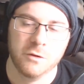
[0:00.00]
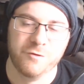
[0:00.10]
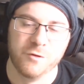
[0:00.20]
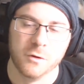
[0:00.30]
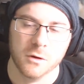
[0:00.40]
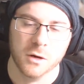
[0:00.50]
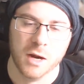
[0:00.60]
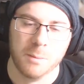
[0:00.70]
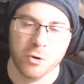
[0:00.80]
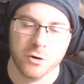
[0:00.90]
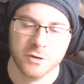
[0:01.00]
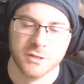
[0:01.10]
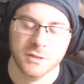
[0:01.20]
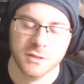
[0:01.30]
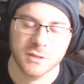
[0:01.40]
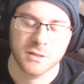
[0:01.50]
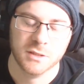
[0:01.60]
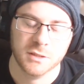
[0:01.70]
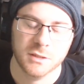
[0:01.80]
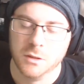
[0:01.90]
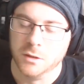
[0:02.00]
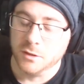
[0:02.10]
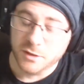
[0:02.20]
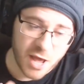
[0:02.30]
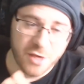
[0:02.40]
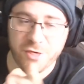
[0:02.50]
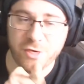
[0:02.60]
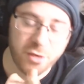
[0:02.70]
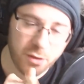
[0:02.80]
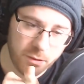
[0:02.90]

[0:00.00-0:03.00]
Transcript: for a person's death